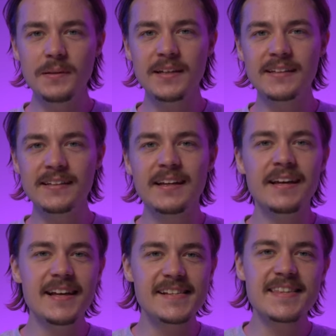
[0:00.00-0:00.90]
plugin,
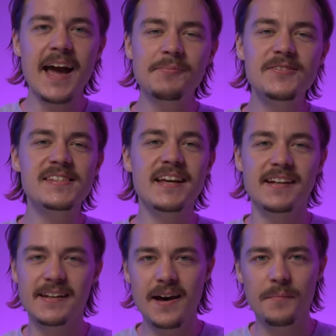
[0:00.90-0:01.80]
it's time to set
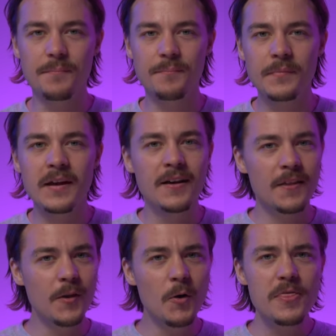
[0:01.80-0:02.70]
it up.
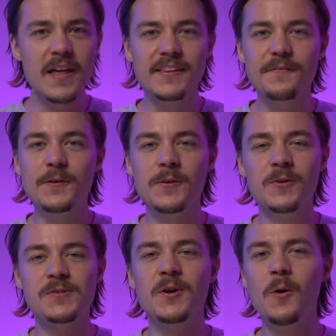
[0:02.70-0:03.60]
Note that if you
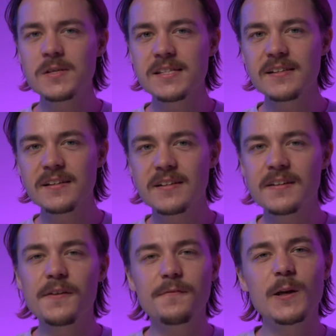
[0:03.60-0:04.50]
use Hostinger,
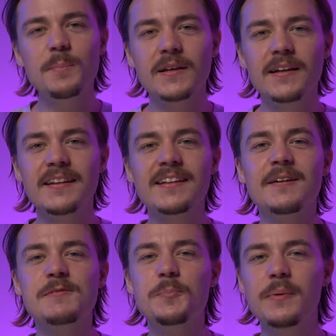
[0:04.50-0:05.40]
the free plugin
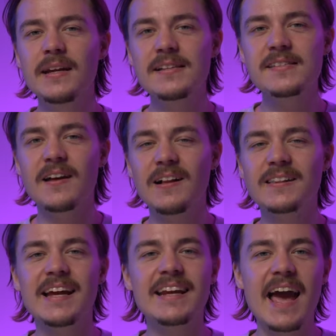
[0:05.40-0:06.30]
comes pre-installed
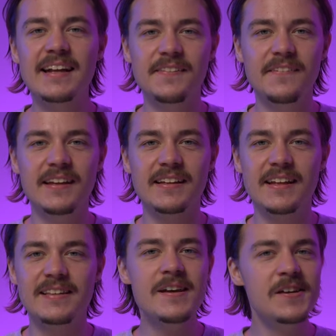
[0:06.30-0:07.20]
and
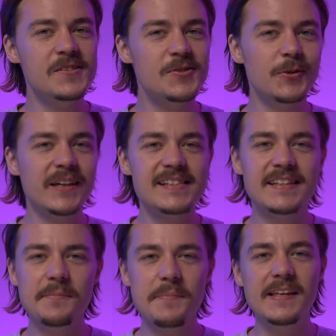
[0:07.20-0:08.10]
activated, so you can
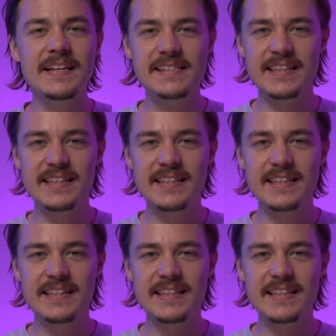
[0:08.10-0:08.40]
skip these